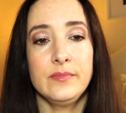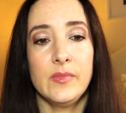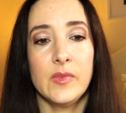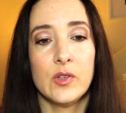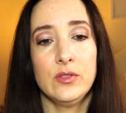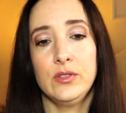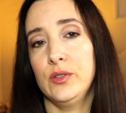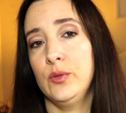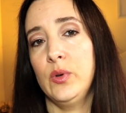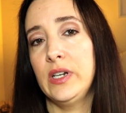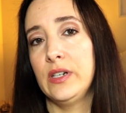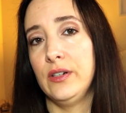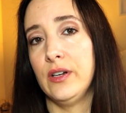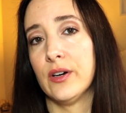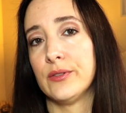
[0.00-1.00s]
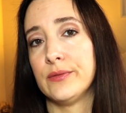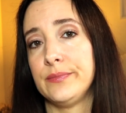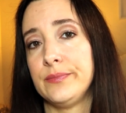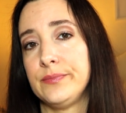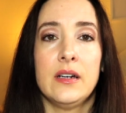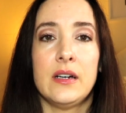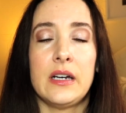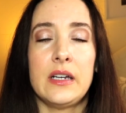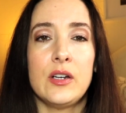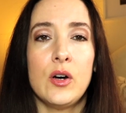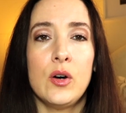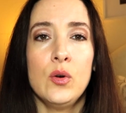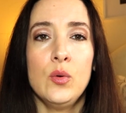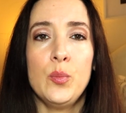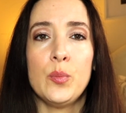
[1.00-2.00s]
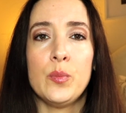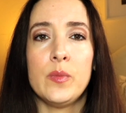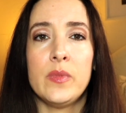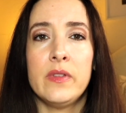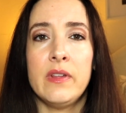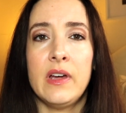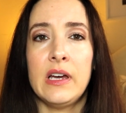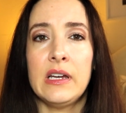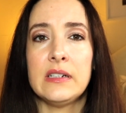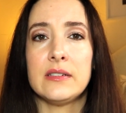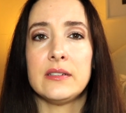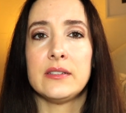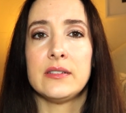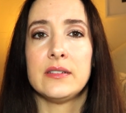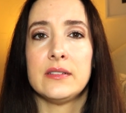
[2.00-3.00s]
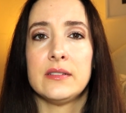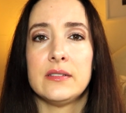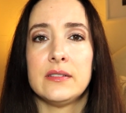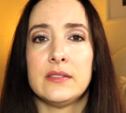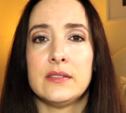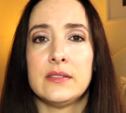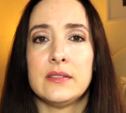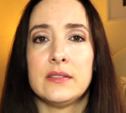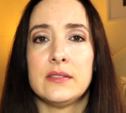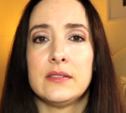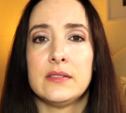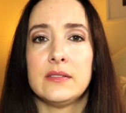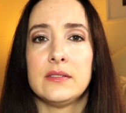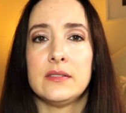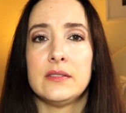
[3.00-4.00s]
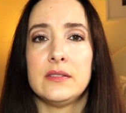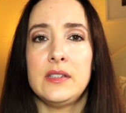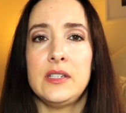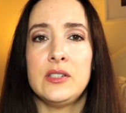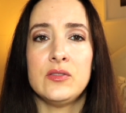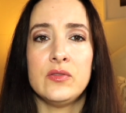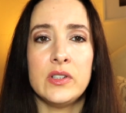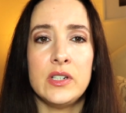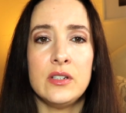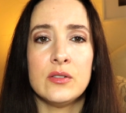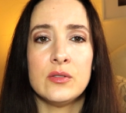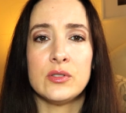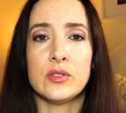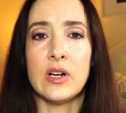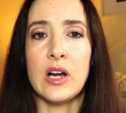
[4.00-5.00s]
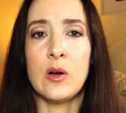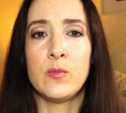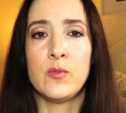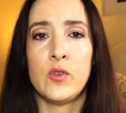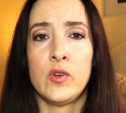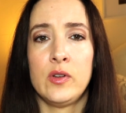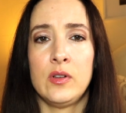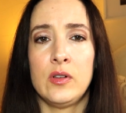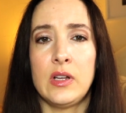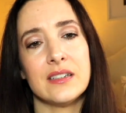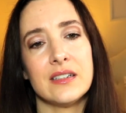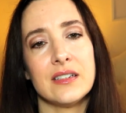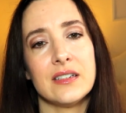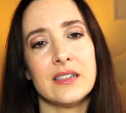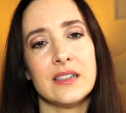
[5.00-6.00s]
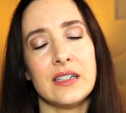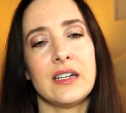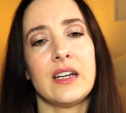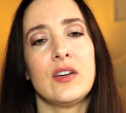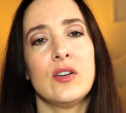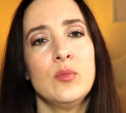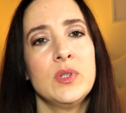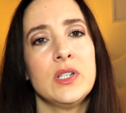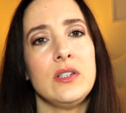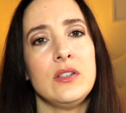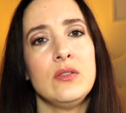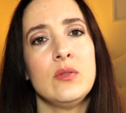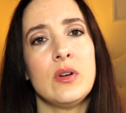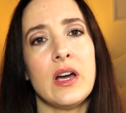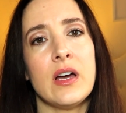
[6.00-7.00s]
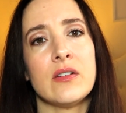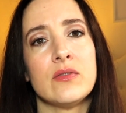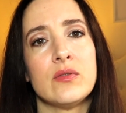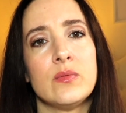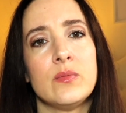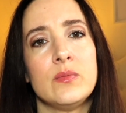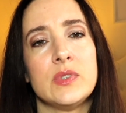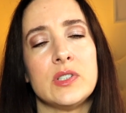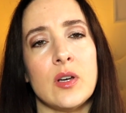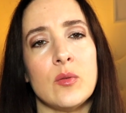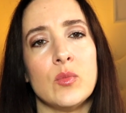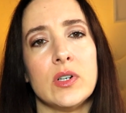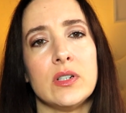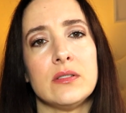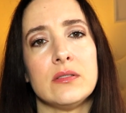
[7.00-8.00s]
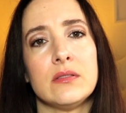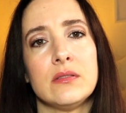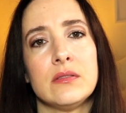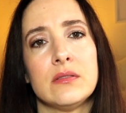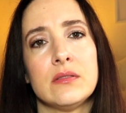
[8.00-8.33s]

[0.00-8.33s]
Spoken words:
There's no way to know. I hope that these videos are helpful, and I hope that you have someone,